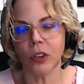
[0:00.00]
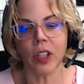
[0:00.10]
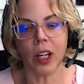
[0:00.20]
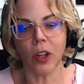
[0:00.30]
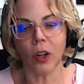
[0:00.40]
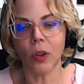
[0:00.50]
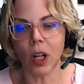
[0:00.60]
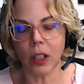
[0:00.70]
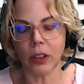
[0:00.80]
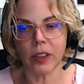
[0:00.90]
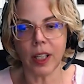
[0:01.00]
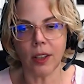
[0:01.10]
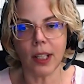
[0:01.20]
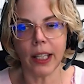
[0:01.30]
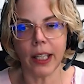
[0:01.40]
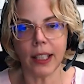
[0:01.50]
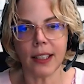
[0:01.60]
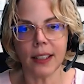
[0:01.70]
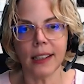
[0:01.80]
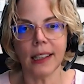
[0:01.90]
understand, though, color sounds like
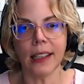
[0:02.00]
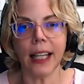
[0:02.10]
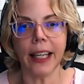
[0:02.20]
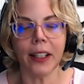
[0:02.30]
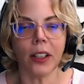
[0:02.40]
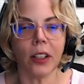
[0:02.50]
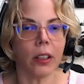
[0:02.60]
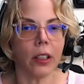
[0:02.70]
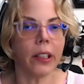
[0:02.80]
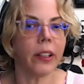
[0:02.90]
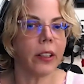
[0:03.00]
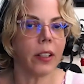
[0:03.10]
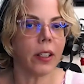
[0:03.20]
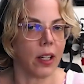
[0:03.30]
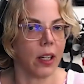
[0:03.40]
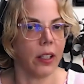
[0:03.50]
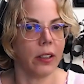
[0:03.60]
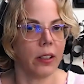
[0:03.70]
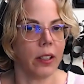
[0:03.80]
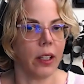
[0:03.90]
it's later in the
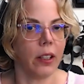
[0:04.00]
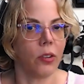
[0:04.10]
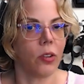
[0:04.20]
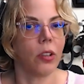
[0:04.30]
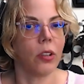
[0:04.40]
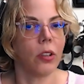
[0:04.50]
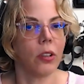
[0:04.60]
design stage.